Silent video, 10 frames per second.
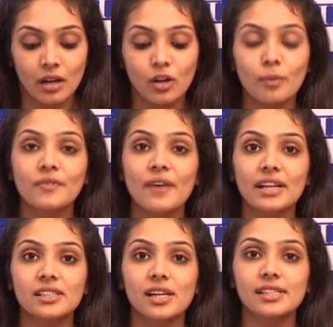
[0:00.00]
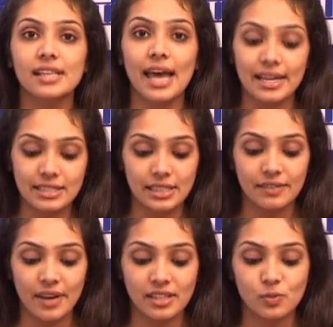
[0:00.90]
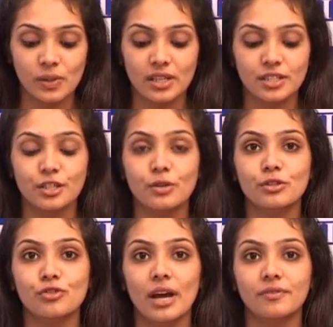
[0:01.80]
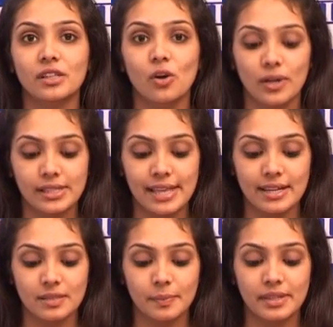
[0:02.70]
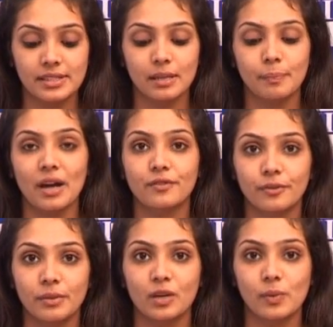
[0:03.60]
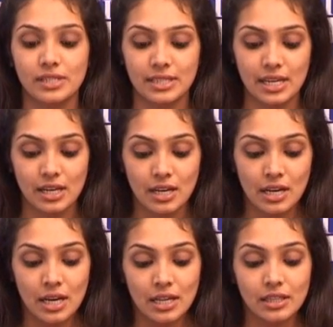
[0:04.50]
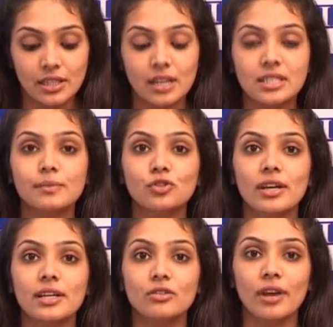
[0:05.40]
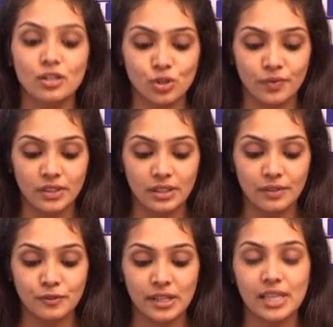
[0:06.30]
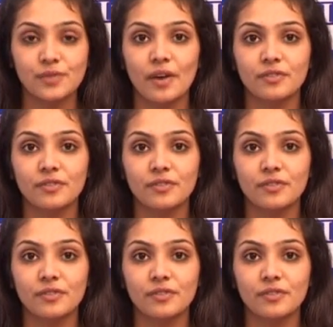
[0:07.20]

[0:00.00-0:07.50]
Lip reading: Global factors and events will continue to drive the local sentiments apart from liquidity. The near-term trading range over the Nifty is